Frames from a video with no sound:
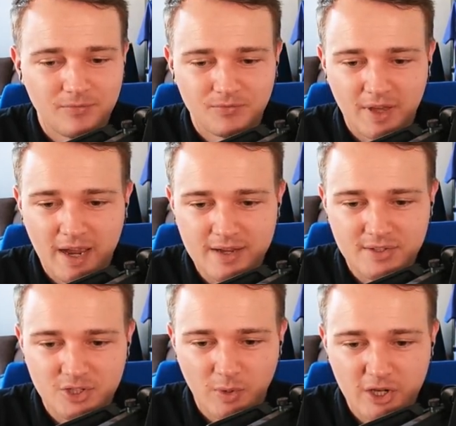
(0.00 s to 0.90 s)
that is the
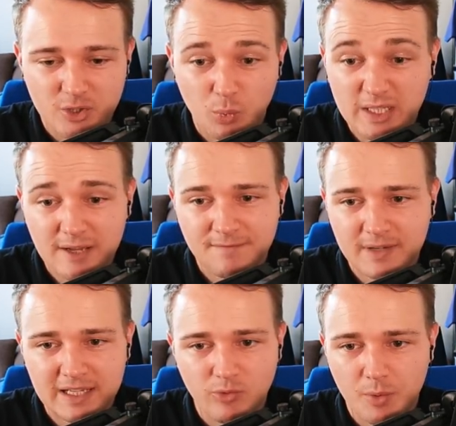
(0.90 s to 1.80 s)
situation. We
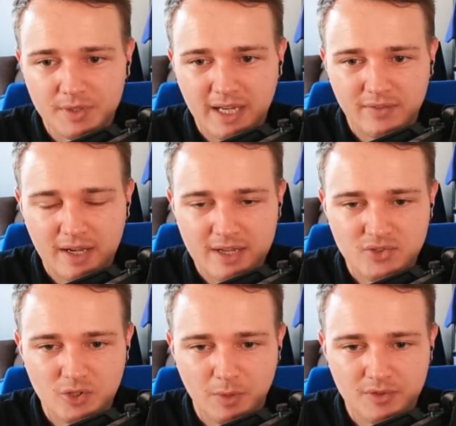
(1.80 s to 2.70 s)
definitely ruined it in the last
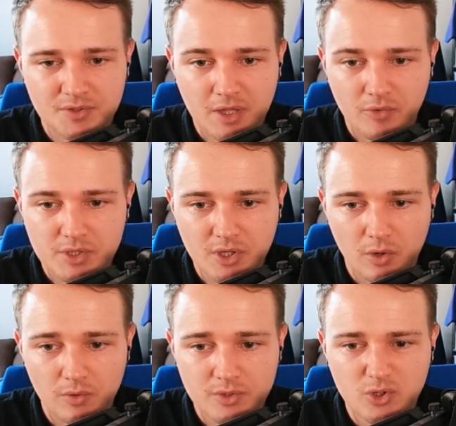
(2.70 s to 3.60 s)
2 months with our
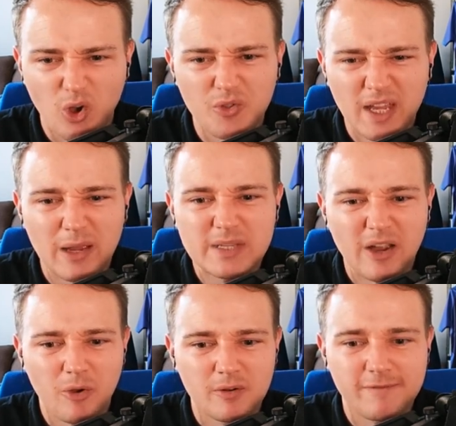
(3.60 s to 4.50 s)
results. Not that it was
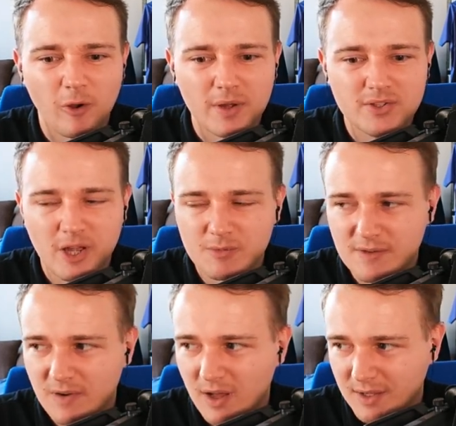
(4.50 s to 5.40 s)
our own fault in terms of,
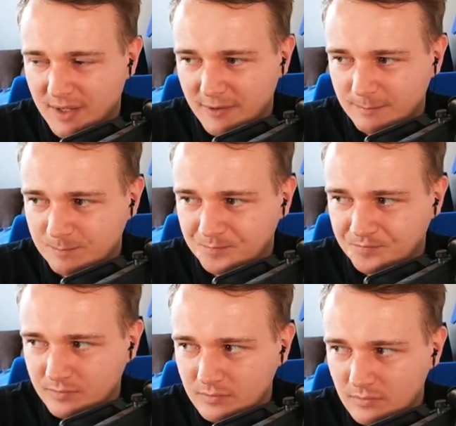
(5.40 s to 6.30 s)

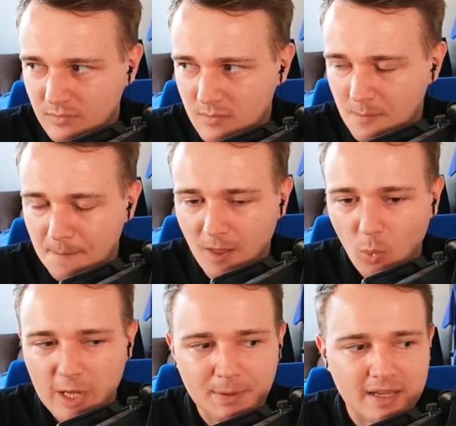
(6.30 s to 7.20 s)
we
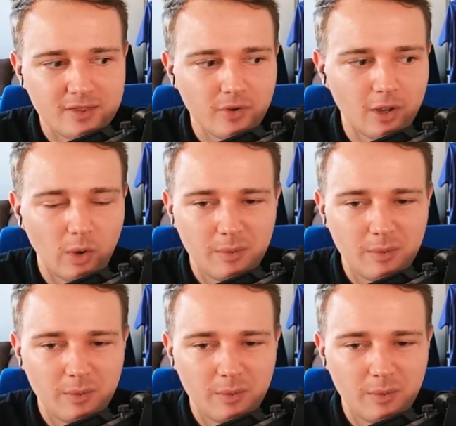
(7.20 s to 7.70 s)
completely threw it away.